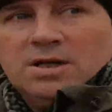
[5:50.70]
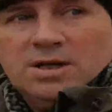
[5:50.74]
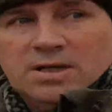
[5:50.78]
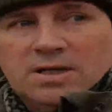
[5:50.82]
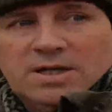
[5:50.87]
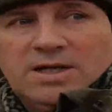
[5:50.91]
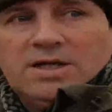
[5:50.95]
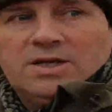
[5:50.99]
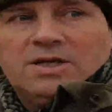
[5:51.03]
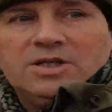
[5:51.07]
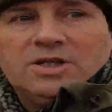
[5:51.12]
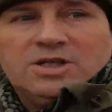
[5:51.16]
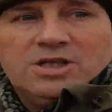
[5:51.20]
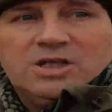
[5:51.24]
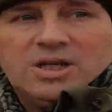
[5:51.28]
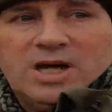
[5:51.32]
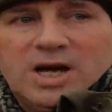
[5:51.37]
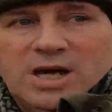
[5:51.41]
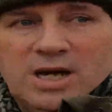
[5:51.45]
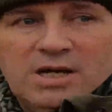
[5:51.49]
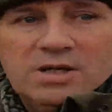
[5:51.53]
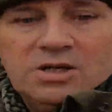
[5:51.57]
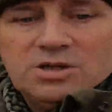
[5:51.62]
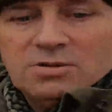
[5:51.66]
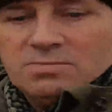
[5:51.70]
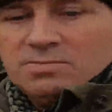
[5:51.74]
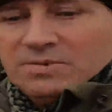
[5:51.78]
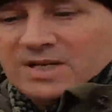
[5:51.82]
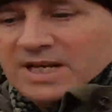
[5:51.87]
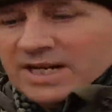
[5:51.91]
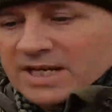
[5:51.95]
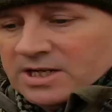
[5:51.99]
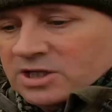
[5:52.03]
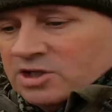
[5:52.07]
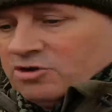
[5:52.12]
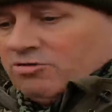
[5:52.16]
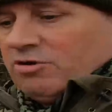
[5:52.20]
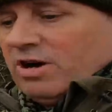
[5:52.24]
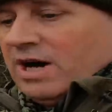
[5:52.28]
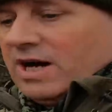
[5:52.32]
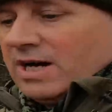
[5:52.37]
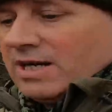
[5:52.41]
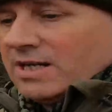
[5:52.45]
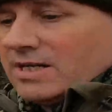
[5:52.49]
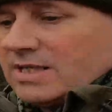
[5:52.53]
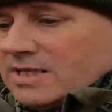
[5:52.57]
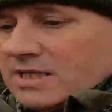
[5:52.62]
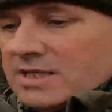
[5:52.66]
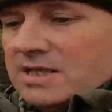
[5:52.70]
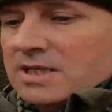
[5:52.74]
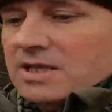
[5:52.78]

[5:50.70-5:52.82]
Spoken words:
there's some deer tracks,